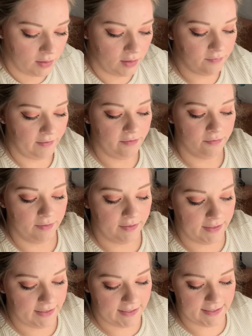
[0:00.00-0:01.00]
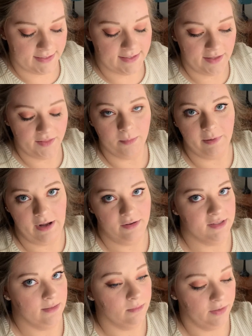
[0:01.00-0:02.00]
And if I really need to set the
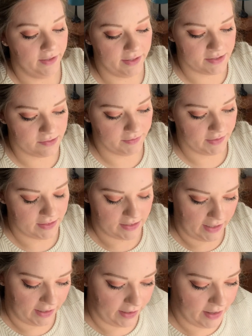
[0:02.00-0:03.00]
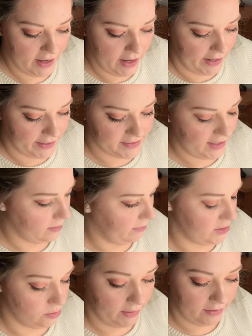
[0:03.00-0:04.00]
brows in place for the day, I take
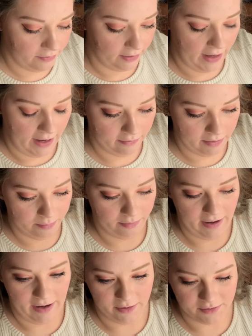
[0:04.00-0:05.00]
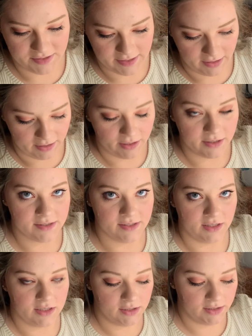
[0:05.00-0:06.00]
my 24-hour brow setter. It's
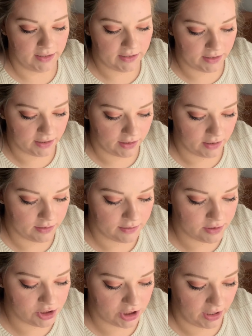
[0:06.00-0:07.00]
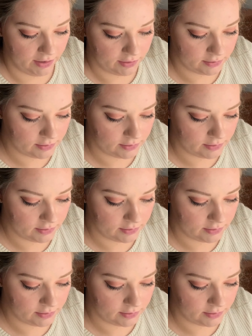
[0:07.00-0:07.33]
a clear gel.